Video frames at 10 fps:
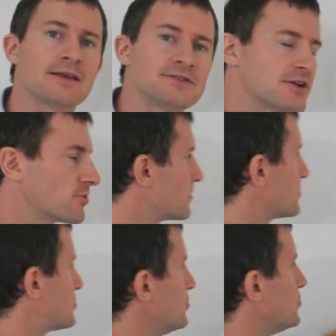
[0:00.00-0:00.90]
Secret
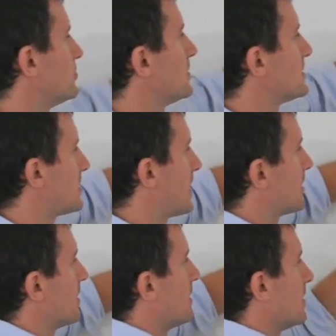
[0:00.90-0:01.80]
number two is
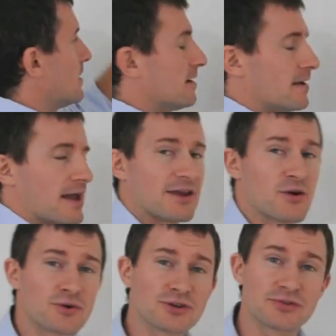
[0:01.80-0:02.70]
that in
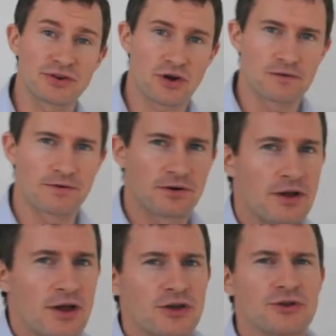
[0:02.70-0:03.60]
order to recover,